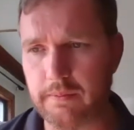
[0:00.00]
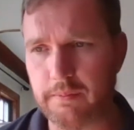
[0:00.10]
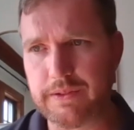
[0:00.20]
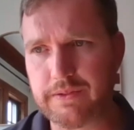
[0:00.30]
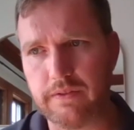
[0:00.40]
the
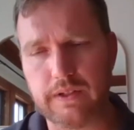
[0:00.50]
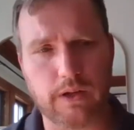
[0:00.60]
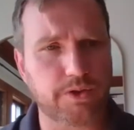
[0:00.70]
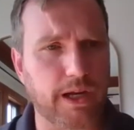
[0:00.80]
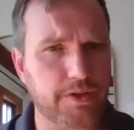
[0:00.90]
midst of
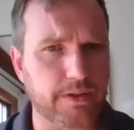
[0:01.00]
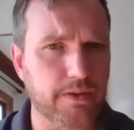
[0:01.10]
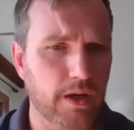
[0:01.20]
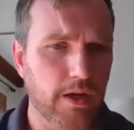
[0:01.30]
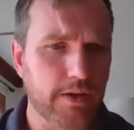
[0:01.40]

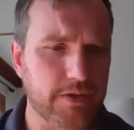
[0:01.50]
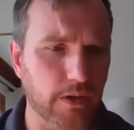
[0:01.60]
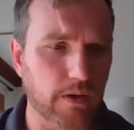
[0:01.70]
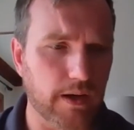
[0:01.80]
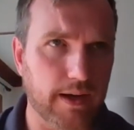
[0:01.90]
negotiation.
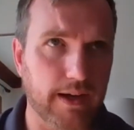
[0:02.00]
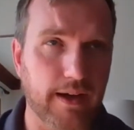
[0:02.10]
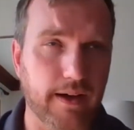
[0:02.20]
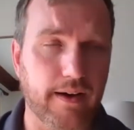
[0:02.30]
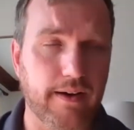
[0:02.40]

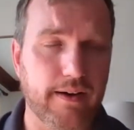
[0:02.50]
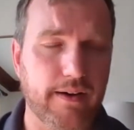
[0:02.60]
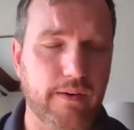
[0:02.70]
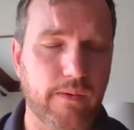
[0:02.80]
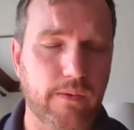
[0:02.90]
So
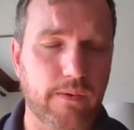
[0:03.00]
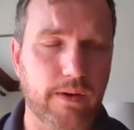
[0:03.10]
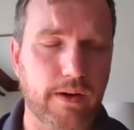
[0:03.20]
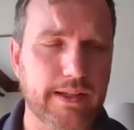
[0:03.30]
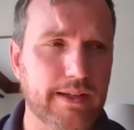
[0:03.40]

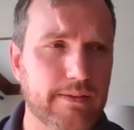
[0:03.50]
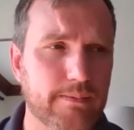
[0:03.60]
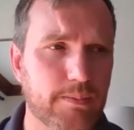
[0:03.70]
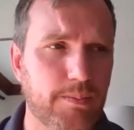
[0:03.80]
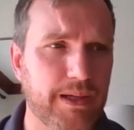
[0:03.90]

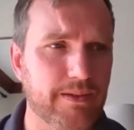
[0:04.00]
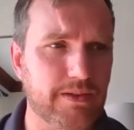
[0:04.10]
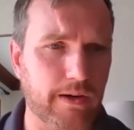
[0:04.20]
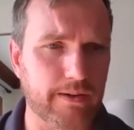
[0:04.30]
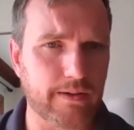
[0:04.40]
again, being
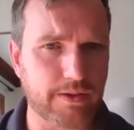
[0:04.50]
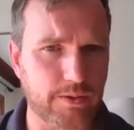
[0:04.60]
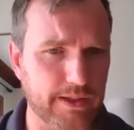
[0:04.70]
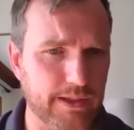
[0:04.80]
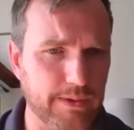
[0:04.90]
started in
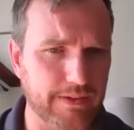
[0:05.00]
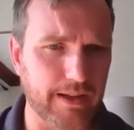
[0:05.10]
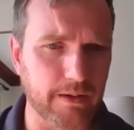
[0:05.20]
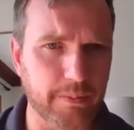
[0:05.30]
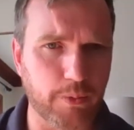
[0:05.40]
Australia, we've got a
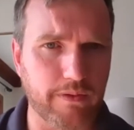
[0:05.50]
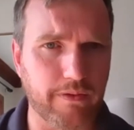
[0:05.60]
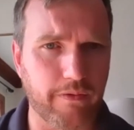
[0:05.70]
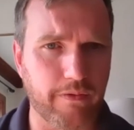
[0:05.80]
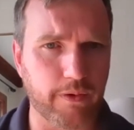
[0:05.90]
little bit more of
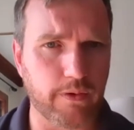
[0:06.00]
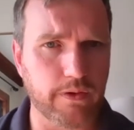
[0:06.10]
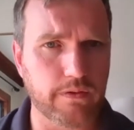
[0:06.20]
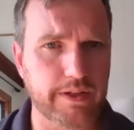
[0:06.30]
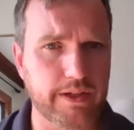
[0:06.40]
a foothold
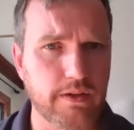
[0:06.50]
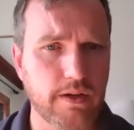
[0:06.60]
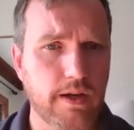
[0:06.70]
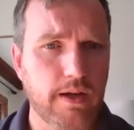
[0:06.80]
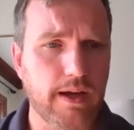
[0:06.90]
over there.
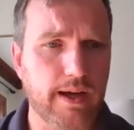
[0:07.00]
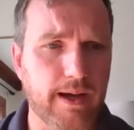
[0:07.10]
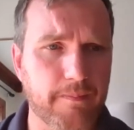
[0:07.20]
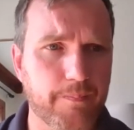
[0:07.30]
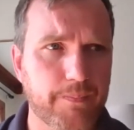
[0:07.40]

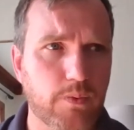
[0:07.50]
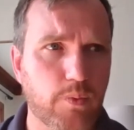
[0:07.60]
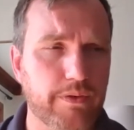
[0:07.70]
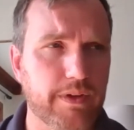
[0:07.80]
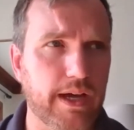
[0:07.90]

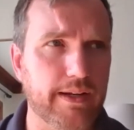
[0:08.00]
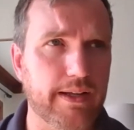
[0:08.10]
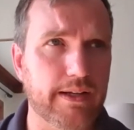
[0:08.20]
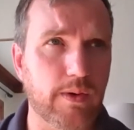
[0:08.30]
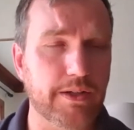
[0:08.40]
We've got
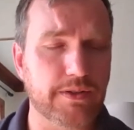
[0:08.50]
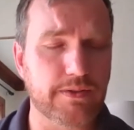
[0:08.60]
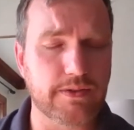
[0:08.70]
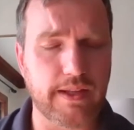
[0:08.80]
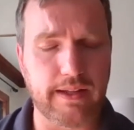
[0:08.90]

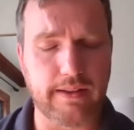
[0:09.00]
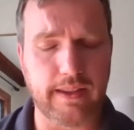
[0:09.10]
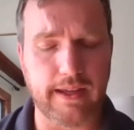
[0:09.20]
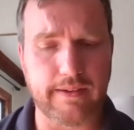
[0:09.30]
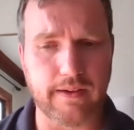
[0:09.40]
integrations
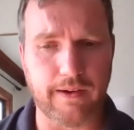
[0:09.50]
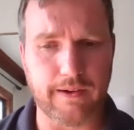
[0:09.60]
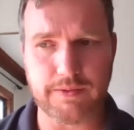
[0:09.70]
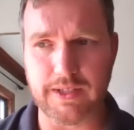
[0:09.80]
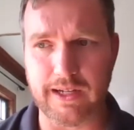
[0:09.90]
that
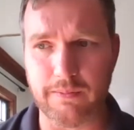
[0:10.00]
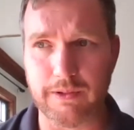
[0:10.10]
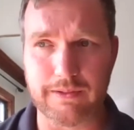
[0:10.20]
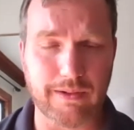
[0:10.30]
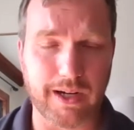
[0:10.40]
are set up
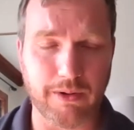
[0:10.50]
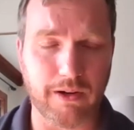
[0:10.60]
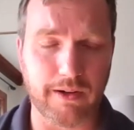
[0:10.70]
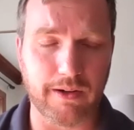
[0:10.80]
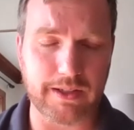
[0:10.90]
with
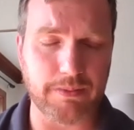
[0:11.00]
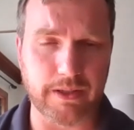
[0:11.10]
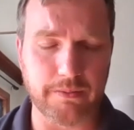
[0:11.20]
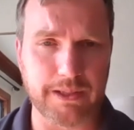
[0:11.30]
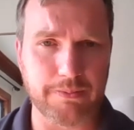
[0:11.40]
Graybar and a couple other
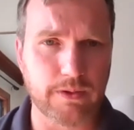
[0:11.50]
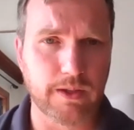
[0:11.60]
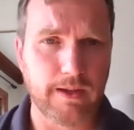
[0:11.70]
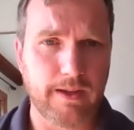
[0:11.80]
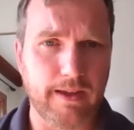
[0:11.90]
people.
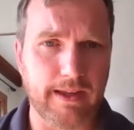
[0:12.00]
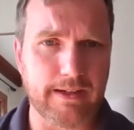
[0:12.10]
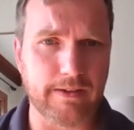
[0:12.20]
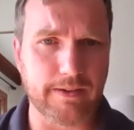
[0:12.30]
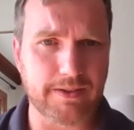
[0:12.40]
And
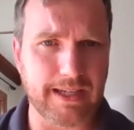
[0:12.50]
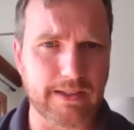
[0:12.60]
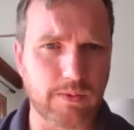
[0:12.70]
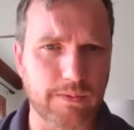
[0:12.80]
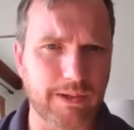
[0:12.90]
here in the
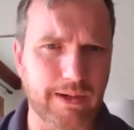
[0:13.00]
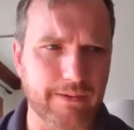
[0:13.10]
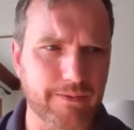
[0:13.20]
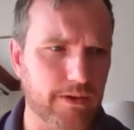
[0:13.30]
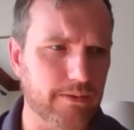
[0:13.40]
States, we've been
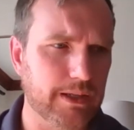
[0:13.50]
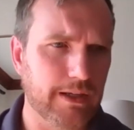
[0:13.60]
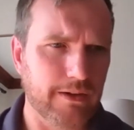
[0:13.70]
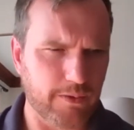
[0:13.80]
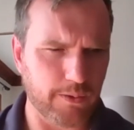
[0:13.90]
around for
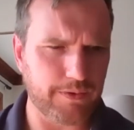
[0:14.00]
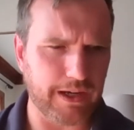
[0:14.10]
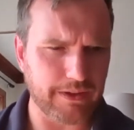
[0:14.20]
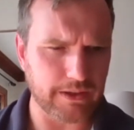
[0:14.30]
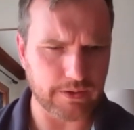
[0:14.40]
4 or
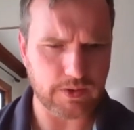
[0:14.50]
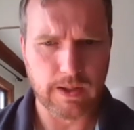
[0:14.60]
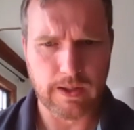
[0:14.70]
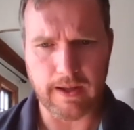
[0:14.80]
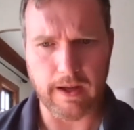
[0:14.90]
5 years.
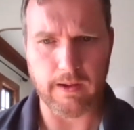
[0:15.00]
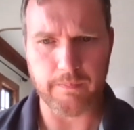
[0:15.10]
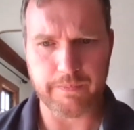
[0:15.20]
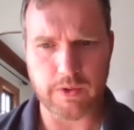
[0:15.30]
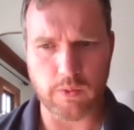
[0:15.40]

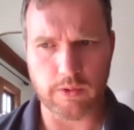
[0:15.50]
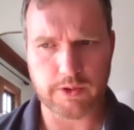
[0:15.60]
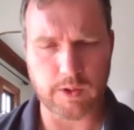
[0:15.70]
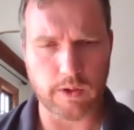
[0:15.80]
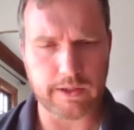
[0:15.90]
So we're
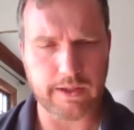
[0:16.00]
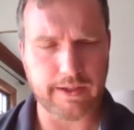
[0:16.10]
still working on